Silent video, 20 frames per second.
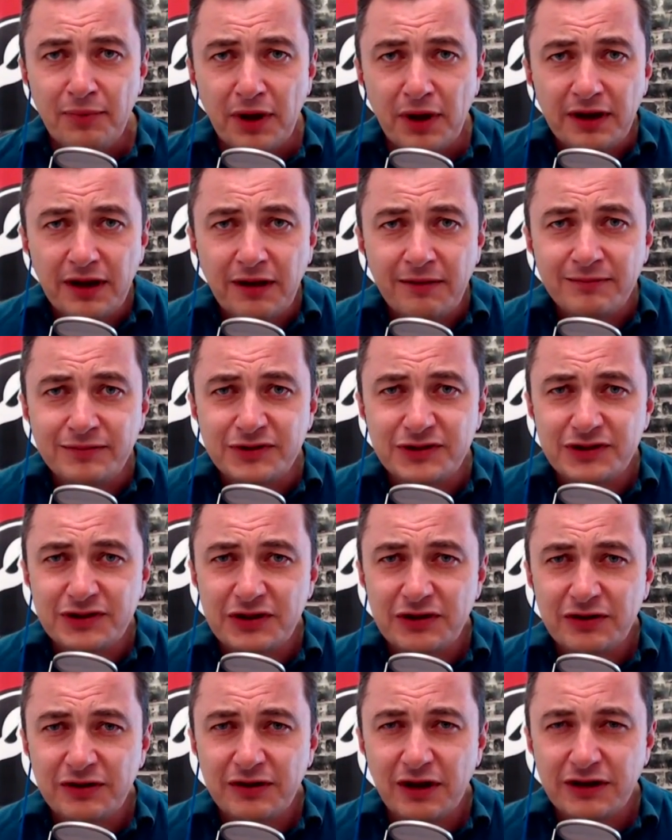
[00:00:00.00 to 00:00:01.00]
but I'm
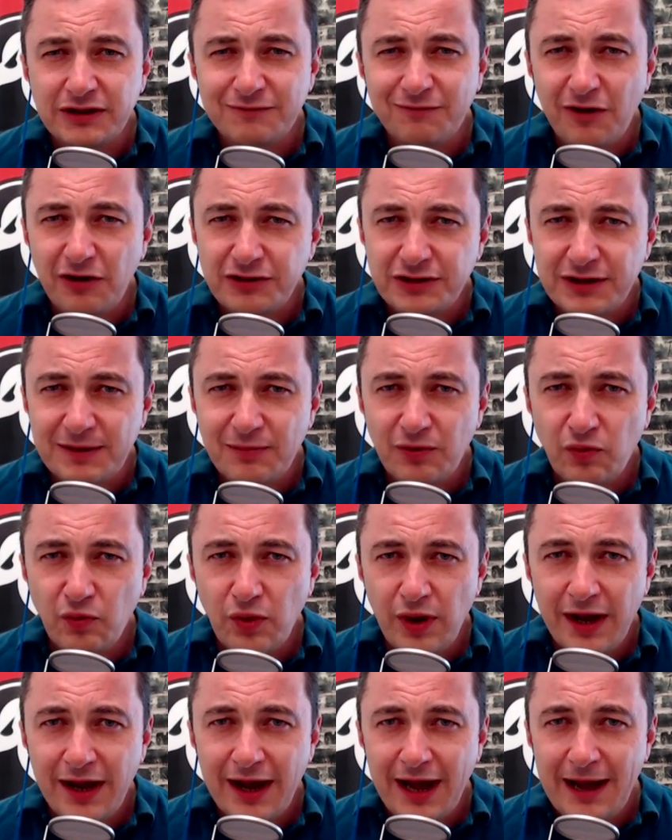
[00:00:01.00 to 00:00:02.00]
certain, as far as I'm
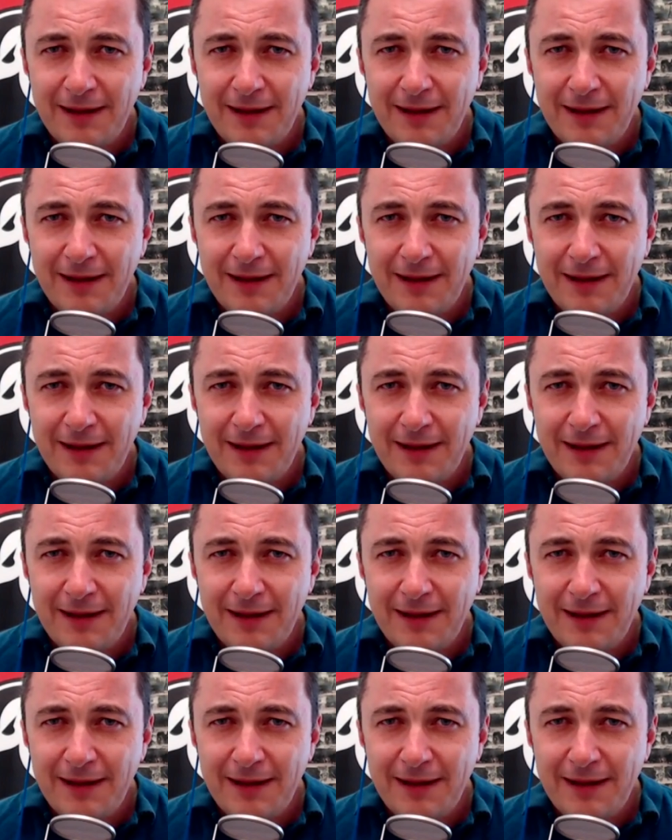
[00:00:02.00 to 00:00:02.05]
aware,